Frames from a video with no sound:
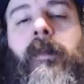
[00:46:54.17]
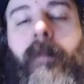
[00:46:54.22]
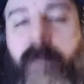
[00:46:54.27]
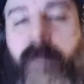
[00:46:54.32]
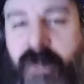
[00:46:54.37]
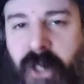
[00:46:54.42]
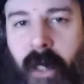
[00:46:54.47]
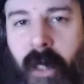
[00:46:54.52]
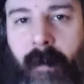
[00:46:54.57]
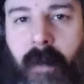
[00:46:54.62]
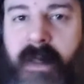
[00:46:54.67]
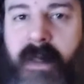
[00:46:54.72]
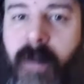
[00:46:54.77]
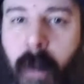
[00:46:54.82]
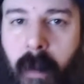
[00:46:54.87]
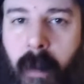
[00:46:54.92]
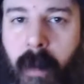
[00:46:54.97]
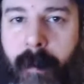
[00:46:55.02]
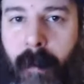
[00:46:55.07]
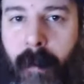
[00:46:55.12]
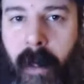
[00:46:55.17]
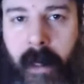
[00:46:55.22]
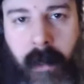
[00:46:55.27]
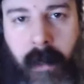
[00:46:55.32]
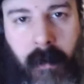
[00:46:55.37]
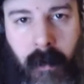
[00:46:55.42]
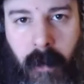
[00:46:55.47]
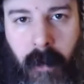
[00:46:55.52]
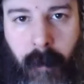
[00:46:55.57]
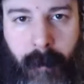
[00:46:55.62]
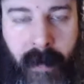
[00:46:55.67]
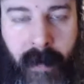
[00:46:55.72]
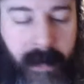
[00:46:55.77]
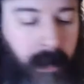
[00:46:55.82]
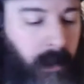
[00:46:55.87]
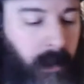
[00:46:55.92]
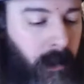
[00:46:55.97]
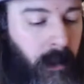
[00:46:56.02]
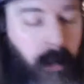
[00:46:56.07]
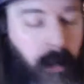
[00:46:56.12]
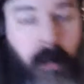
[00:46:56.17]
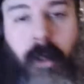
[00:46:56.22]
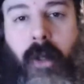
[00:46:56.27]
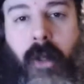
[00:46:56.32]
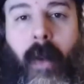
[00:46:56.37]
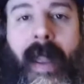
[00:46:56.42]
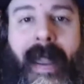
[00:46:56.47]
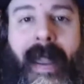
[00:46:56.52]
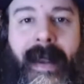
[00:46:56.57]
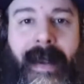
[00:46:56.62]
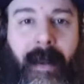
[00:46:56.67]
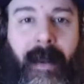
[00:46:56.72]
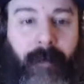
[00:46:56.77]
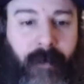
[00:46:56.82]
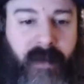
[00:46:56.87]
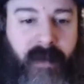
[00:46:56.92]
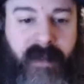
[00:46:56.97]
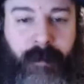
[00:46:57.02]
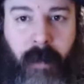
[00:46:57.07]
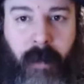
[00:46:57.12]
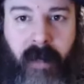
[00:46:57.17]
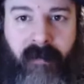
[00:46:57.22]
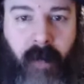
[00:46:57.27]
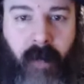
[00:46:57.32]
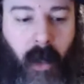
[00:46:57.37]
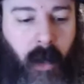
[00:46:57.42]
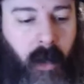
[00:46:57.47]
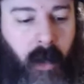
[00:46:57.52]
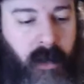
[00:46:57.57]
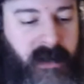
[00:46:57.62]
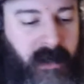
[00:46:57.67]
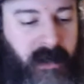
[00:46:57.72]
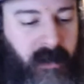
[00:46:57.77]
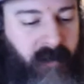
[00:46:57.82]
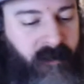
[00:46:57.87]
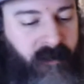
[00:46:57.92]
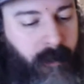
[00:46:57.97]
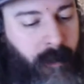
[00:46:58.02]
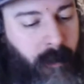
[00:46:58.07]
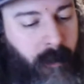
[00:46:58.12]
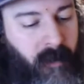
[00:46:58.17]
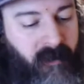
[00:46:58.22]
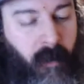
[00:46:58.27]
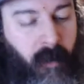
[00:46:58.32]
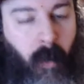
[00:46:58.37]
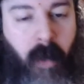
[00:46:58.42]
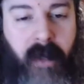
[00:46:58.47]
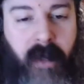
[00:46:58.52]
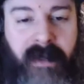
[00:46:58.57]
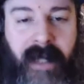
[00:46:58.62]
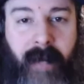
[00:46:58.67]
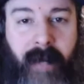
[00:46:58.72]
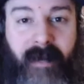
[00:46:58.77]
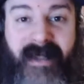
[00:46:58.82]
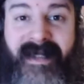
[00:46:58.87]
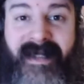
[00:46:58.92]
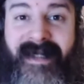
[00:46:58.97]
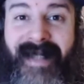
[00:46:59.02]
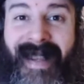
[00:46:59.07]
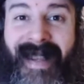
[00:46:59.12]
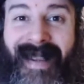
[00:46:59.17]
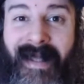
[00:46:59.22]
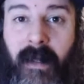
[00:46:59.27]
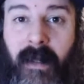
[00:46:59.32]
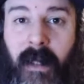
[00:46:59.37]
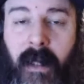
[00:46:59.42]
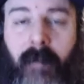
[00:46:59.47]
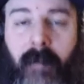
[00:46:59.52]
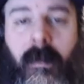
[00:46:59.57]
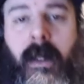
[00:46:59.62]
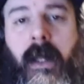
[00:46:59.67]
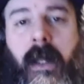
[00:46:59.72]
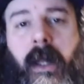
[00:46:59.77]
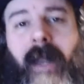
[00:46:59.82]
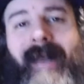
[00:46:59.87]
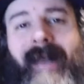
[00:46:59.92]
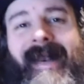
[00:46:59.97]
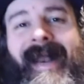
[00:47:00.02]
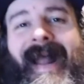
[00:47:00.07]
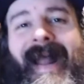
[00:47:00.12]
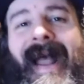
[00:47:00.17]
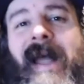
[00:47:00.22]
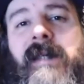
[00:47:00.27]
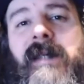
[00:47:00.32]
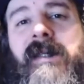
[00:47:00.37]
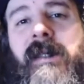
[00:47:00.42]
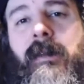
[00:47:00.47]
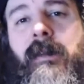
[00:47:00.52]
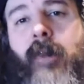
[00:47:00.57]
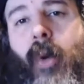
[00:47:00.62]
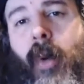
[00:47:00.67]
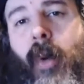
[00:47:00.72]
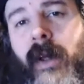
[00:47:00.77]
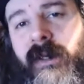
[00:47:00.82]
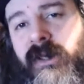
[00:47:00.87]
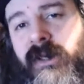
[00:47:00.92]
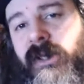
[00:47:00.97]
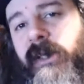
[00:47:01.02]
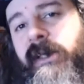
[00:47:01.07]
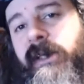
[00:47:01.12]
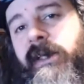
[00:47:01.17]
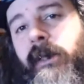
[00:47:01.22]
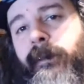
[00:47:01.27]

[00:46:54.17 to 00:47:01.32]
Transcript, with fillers: GM goes, what are we playing? You pick it. You hand out their spread of cards, and they flip them over one at a time. It scans them, and it asks them questions to